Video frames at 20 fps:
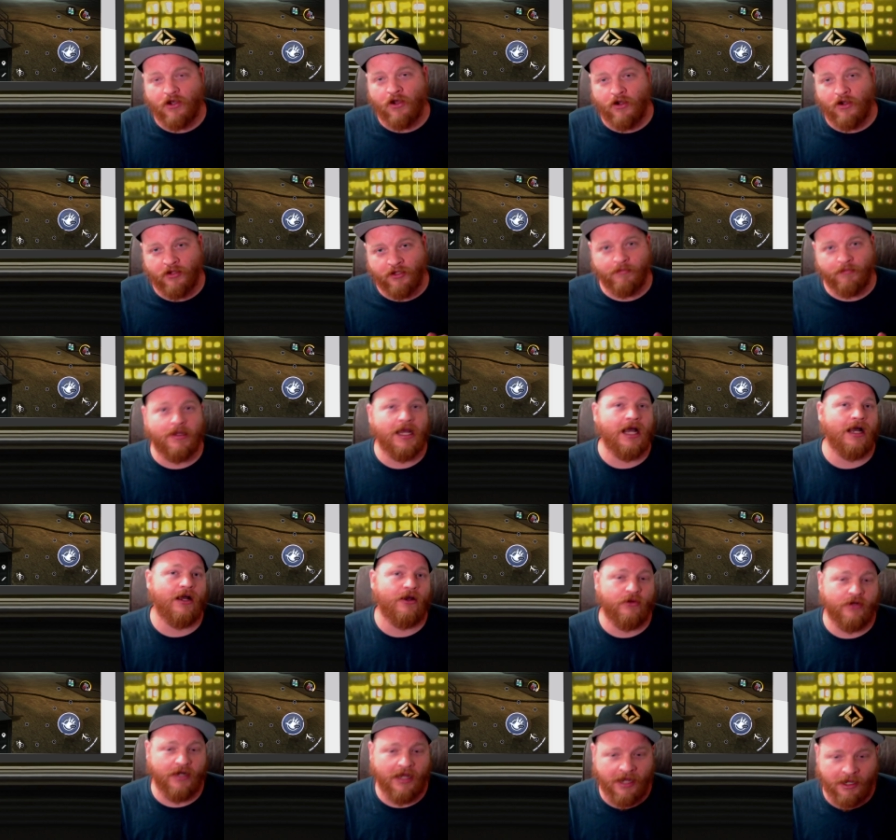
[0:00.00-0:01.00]
all
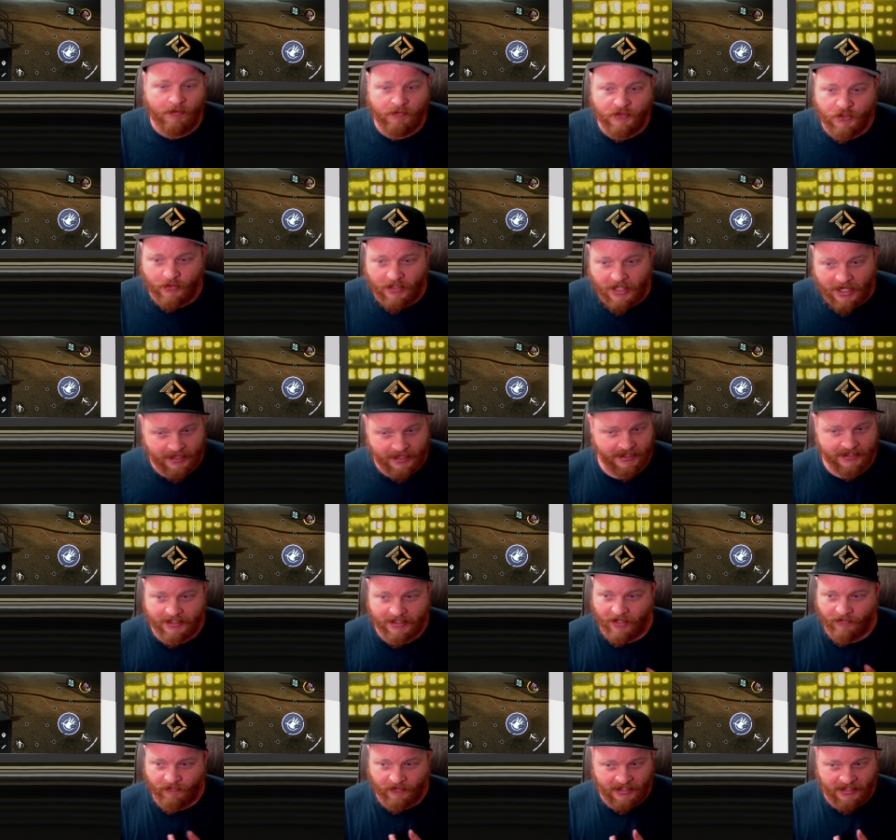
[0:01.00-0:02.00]
about. So a lot of this
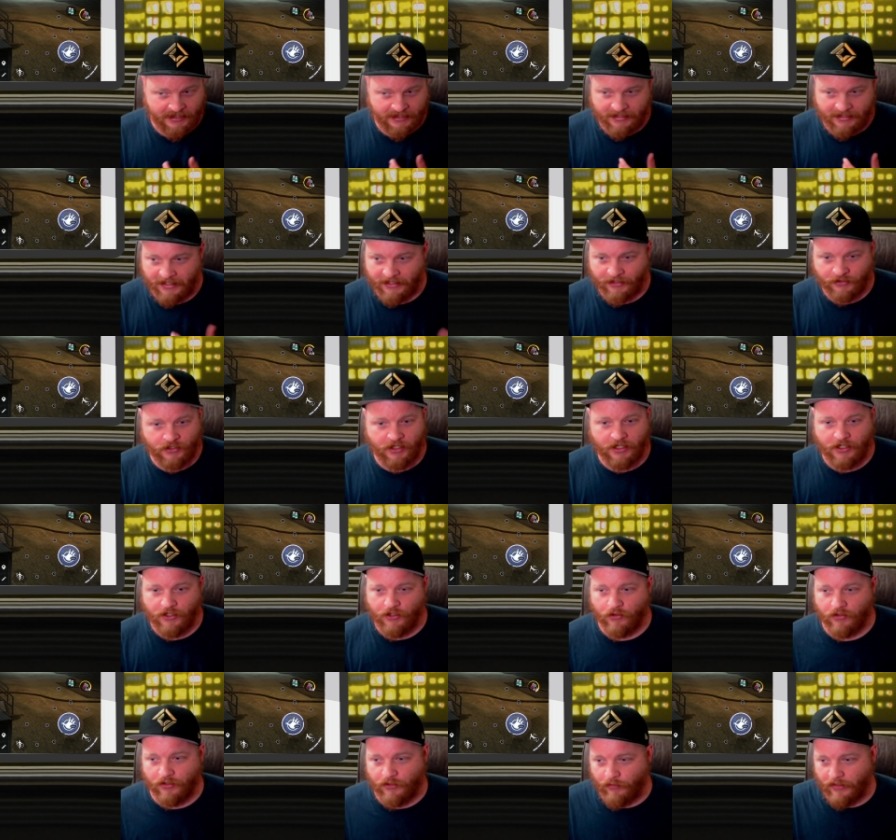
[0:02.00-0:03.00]
stuff is things that
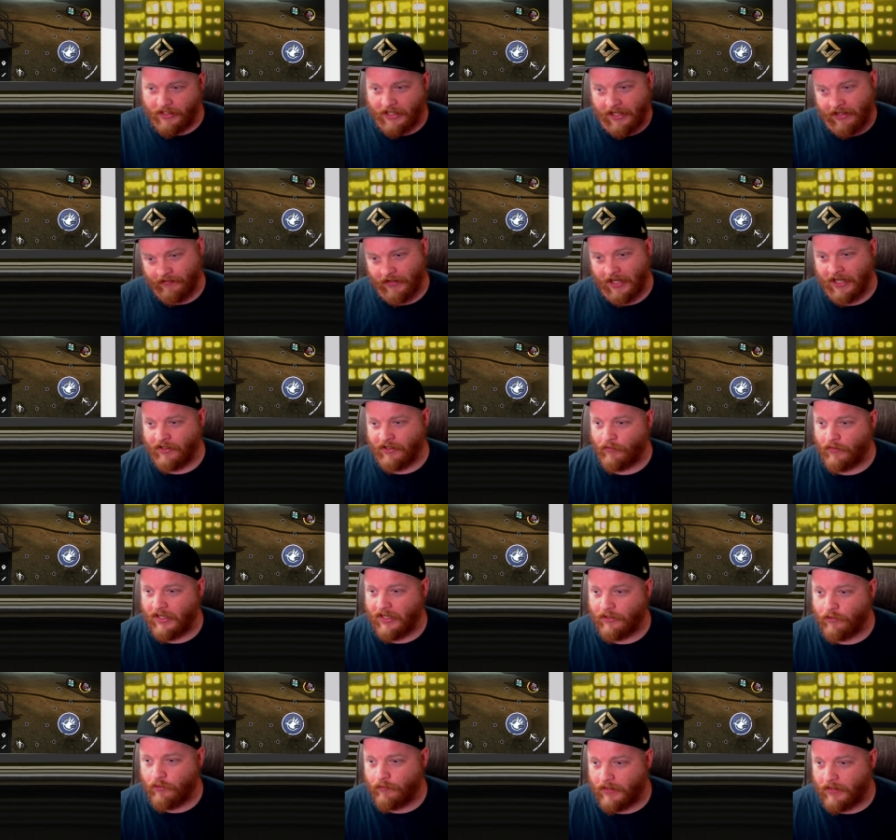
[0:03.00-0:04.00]
you're doing
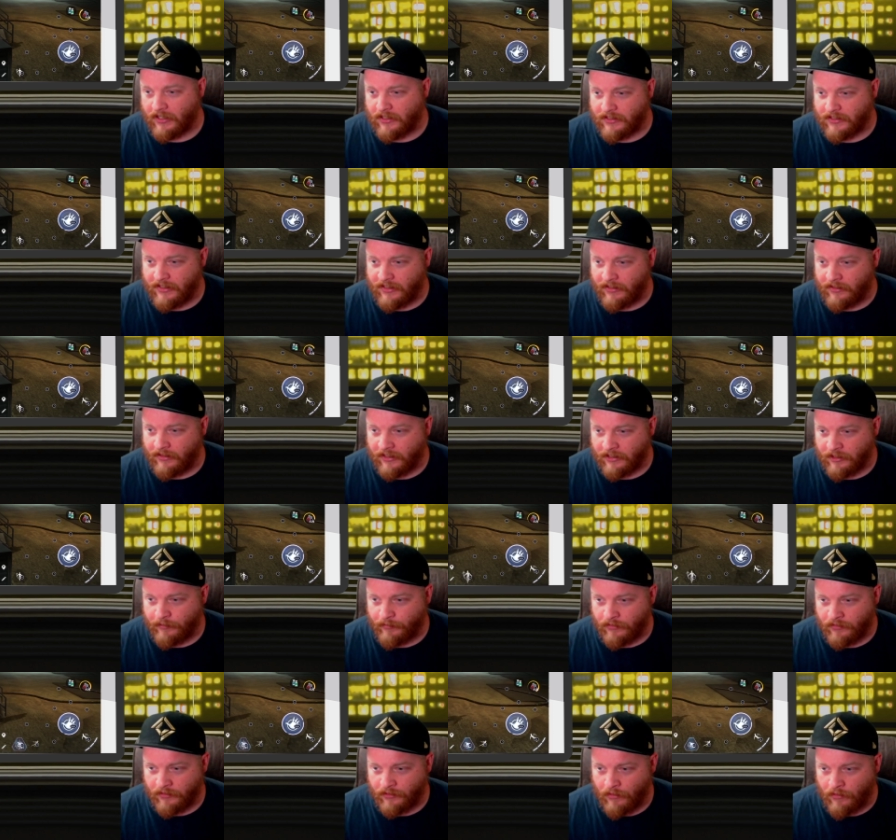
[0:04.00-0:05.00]
anyway. Oop! I can see a
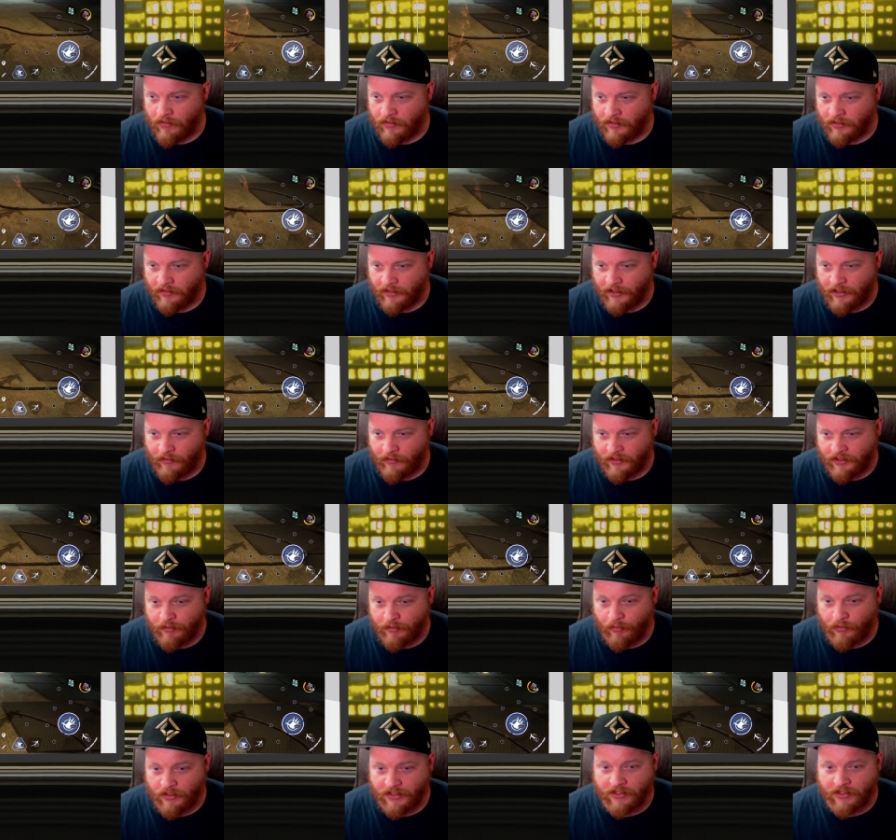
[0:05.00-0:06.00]
collectible in the corner. You know what?
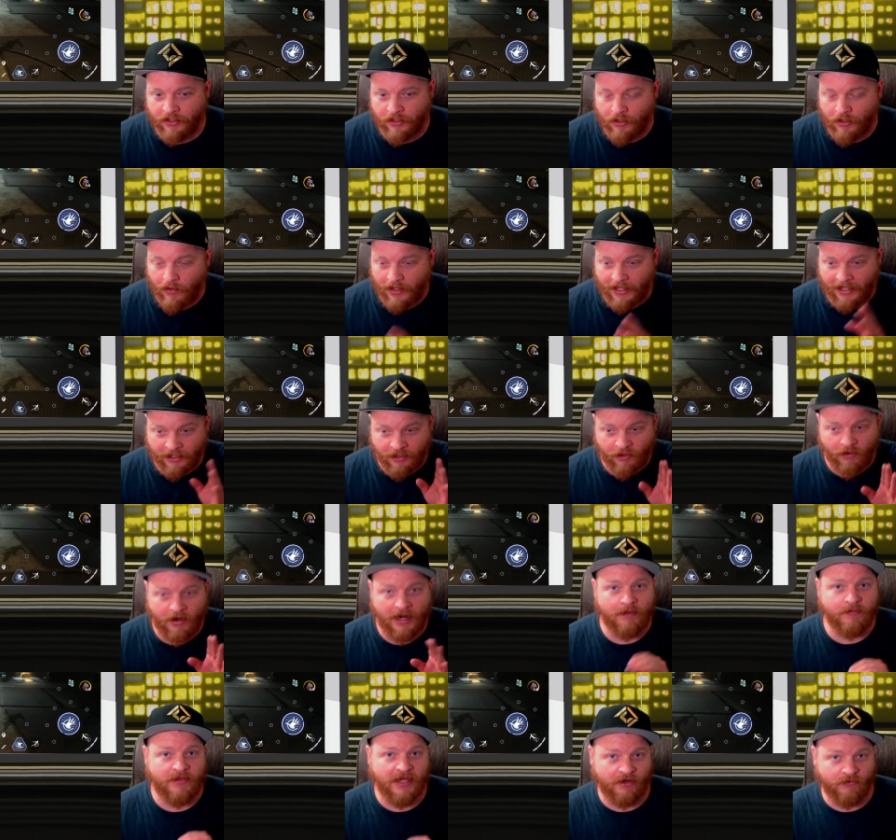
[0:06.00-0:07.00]
Your boy's gonna go ahead and
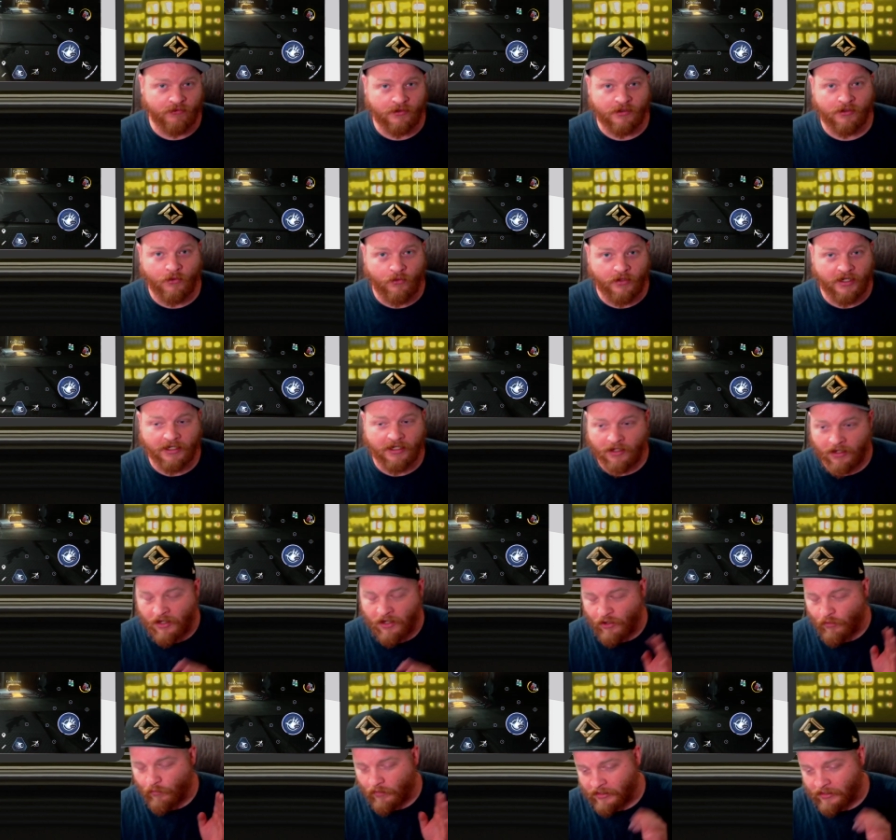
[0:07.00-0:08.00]
grab that real quick
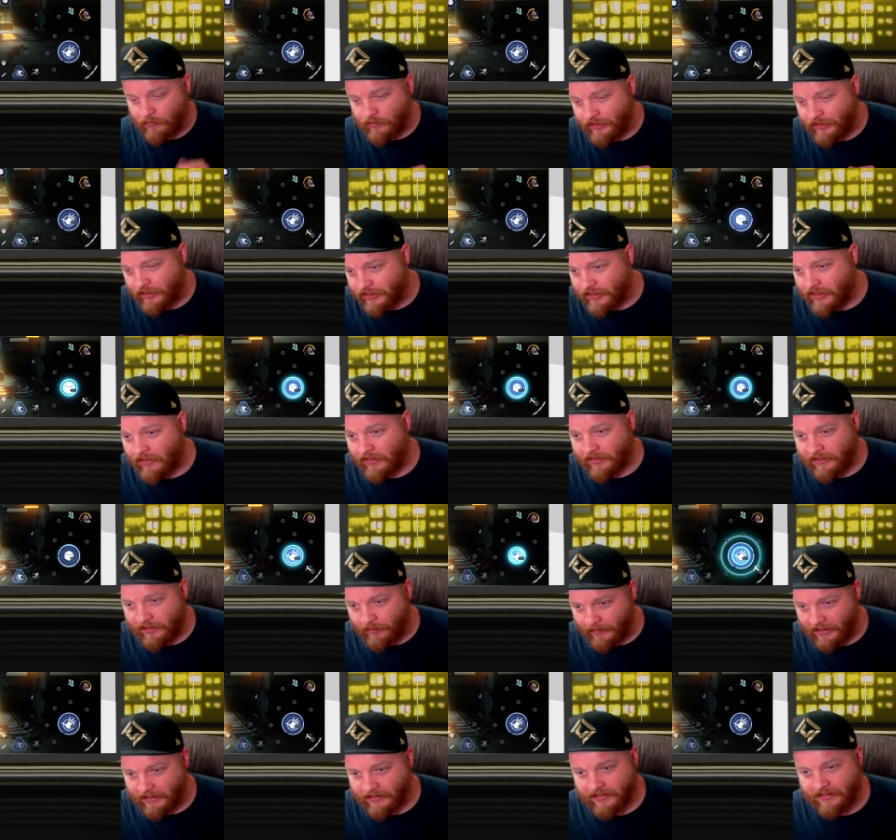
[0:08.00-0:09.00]
while we're just talking
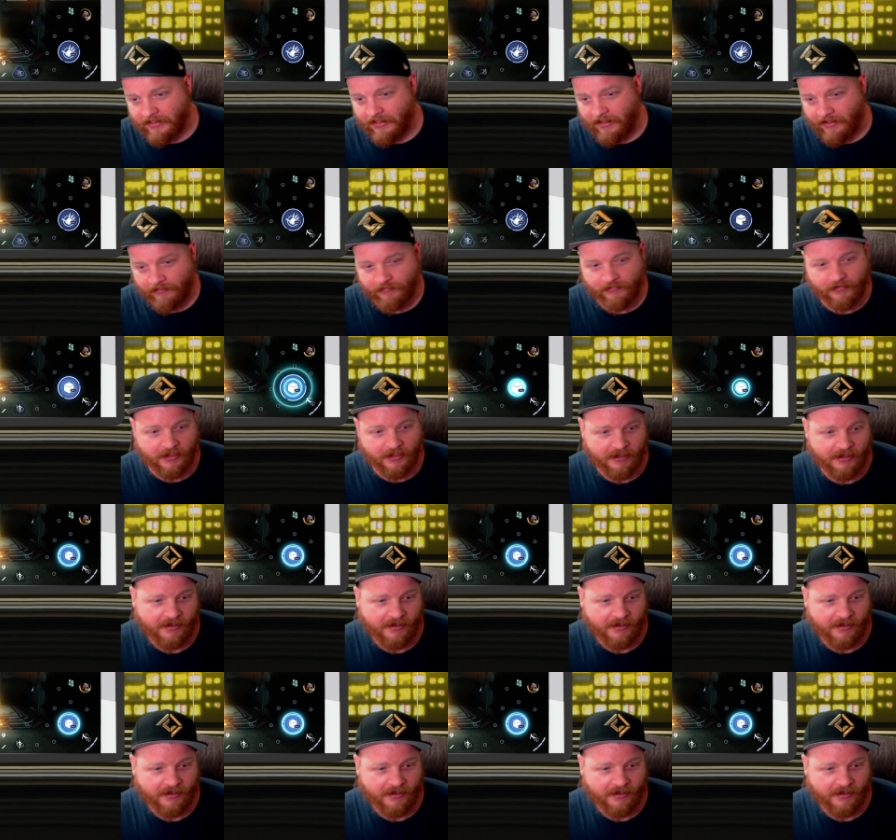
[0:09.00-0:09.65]
about stuff.